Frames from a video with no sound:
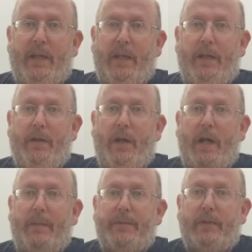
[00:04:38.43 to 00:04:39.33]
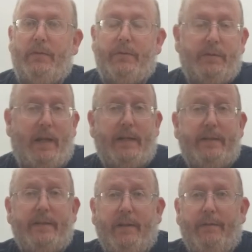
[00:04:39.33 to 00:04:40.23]
Inner obstacles like
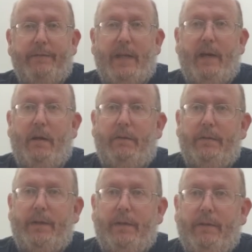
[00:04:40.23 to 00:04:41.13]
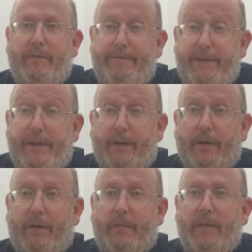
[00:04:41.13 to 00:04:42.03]
self-doubt, fear,